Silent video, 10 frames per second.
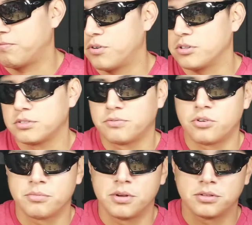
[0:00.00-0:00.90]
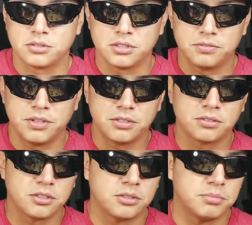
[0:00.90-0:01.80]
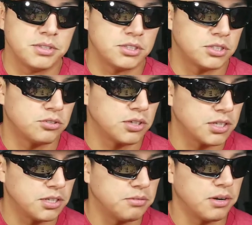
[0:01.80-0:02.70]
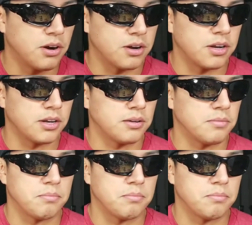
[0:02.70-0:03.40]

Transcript: First and foremost, this video is going to be strictly regarding